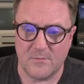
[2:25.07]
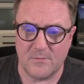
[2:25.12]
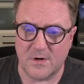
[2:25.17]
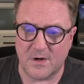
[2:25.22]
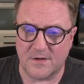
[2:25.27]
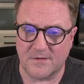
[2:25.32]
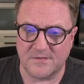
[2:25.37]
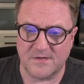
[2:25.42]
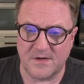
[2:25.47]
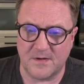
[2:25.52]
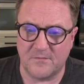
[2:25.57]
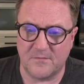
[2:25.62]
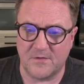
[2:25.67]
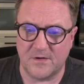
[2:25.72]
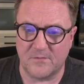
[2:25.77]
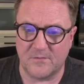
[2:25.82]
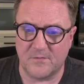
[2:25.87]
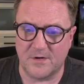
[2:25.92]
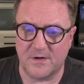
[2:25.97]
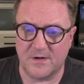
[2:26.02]
got the same
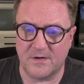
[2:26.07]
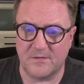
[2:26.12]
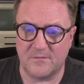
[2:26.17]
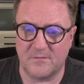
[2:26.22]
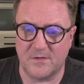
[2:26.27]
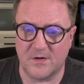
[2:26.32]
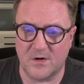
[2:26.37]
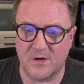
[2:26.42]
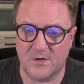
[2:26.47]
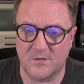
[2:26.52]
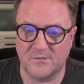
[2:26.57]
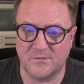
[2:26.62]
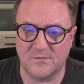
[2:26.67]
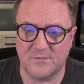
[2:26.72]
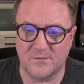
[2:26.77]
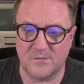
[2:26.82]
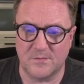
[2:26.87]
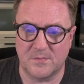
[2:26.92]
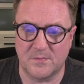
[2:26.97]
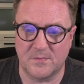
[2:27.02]
thing with if we go
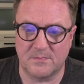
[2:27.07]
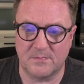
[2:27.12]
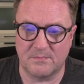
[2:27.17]
to,